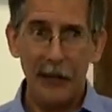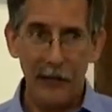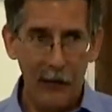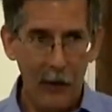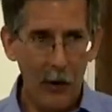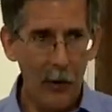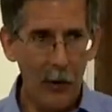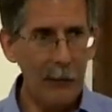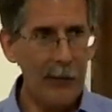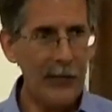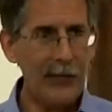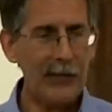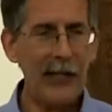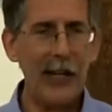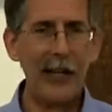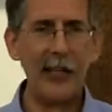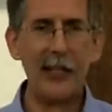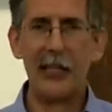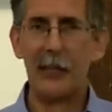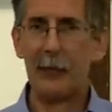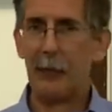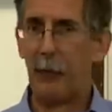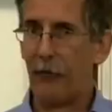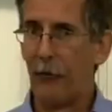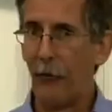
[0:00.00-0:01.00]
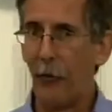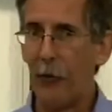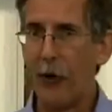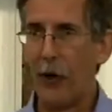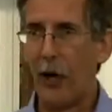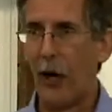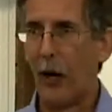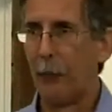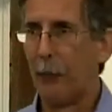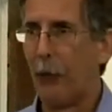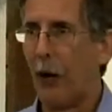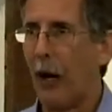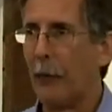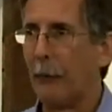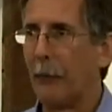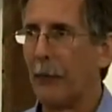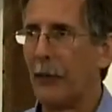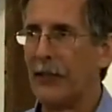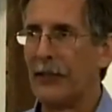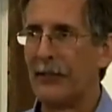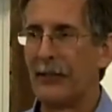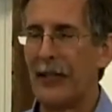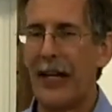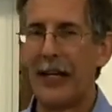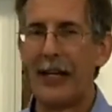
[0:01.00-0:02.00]
You've heard me say this before, and I'll
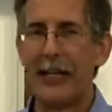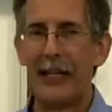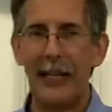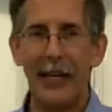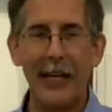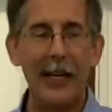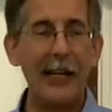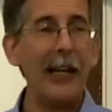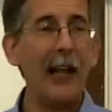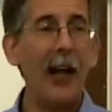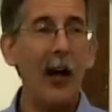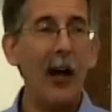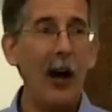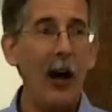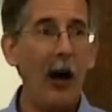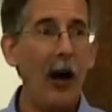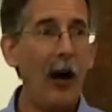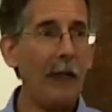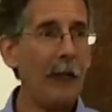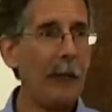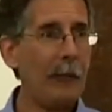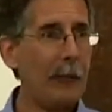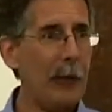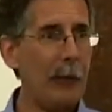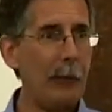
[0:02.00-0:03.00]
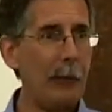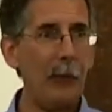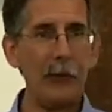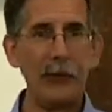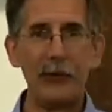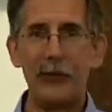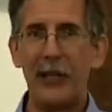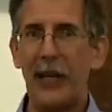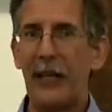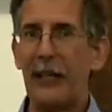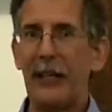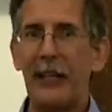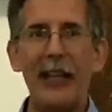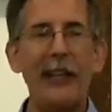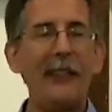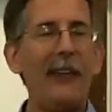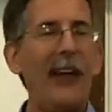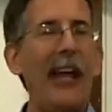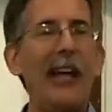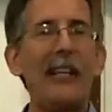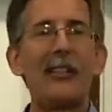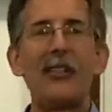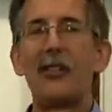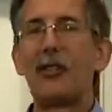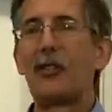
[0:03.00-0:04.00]
probably say it again. Often people will say that they've
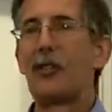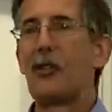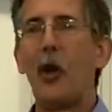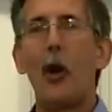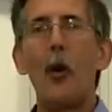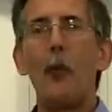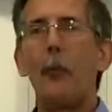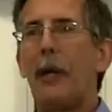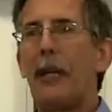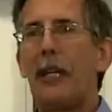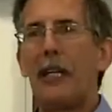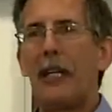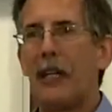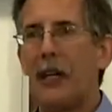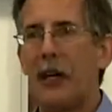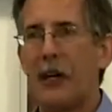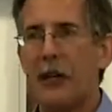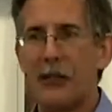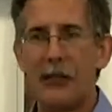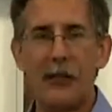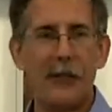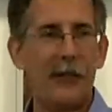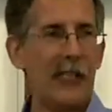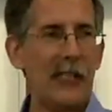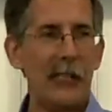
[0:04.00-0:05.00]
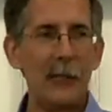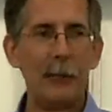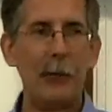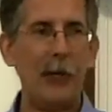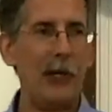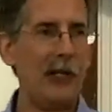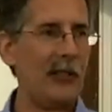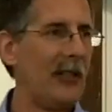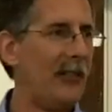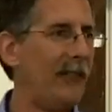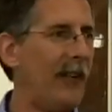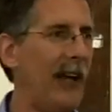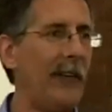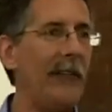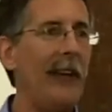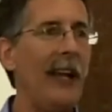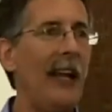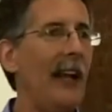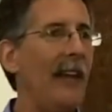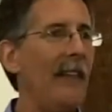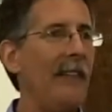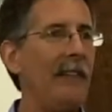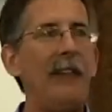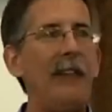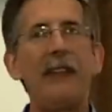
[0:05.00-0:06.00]
had so many years of experience. I've had
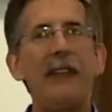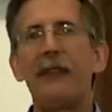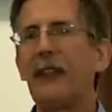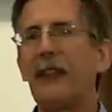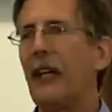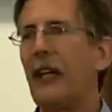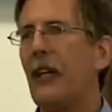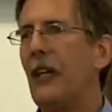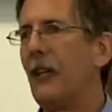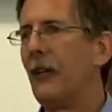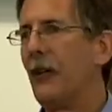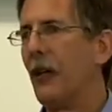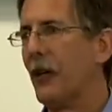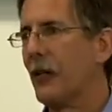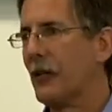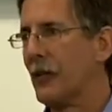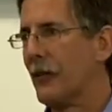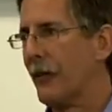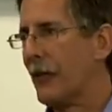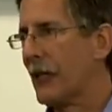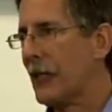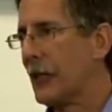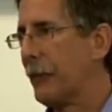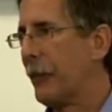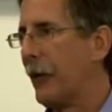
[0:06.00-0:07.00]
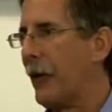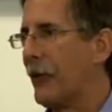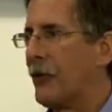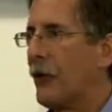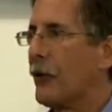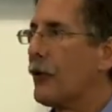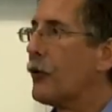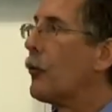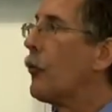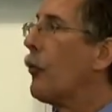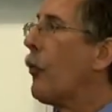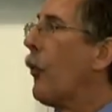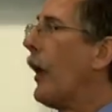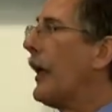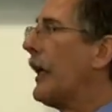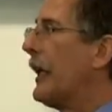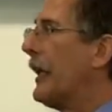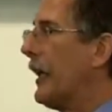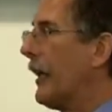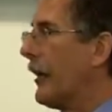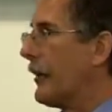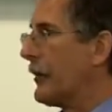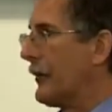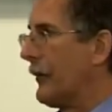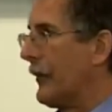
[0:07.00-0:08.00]
15 years of experience or
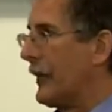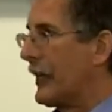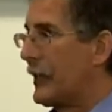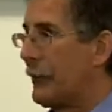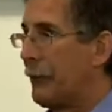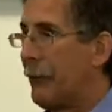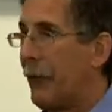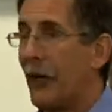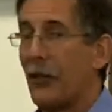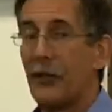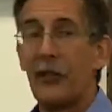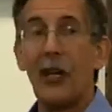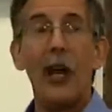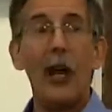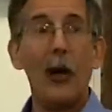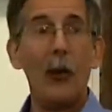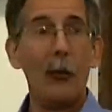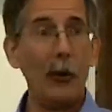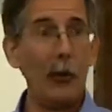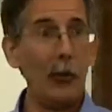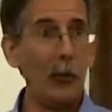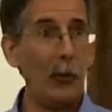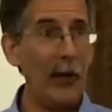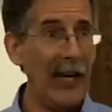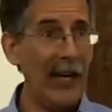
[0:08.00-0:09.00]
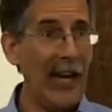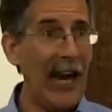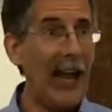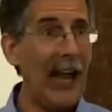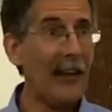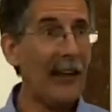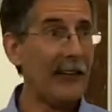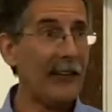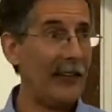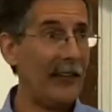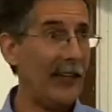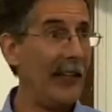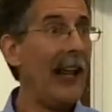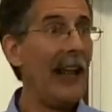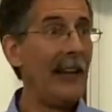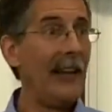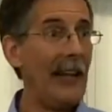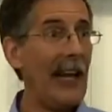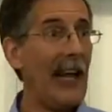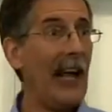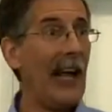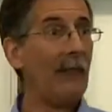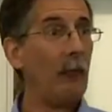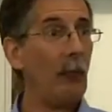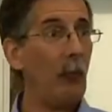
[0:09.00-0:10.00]
20 years of experience, when in reality,
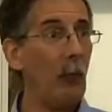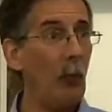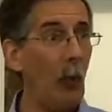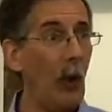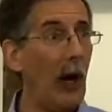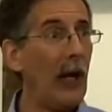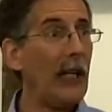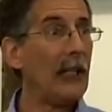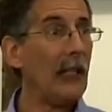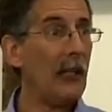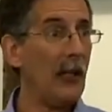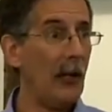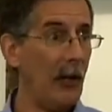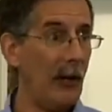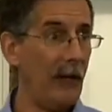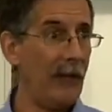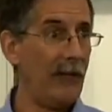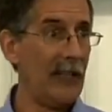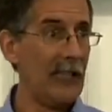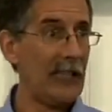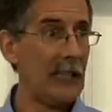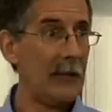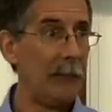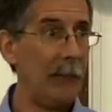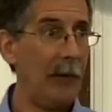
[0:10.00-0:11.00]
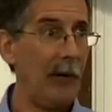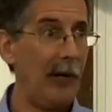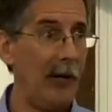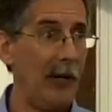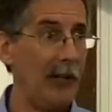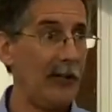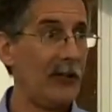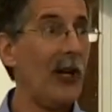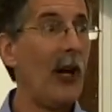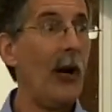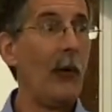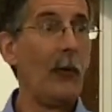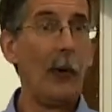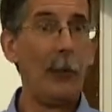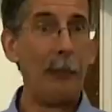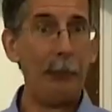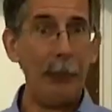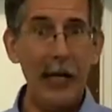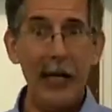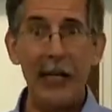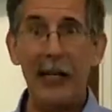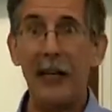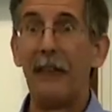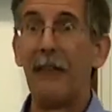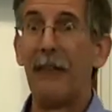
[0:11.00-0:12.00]
they have one year of experience
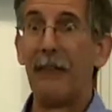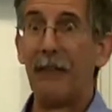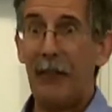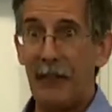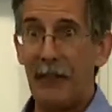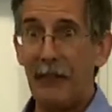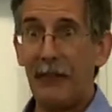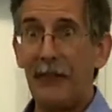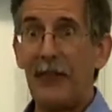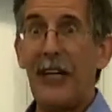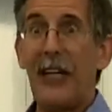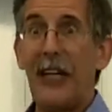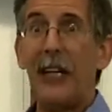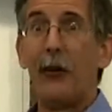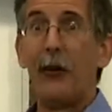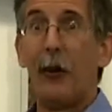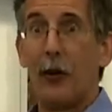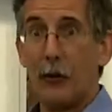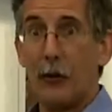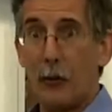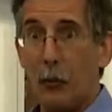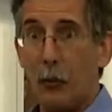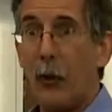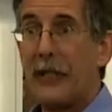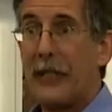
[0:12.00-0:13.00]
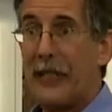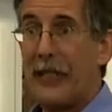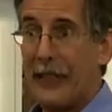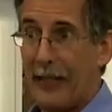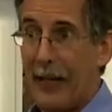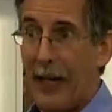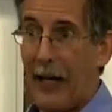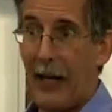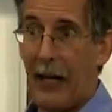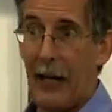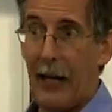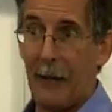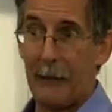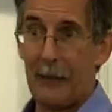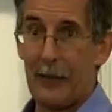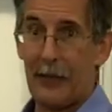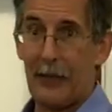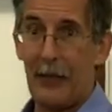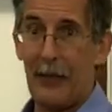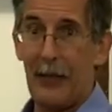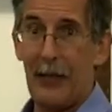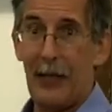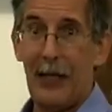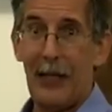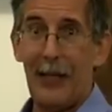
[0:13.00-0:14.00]
repeated 15 or 20
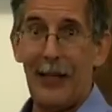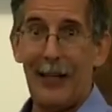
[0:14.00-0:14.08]
times.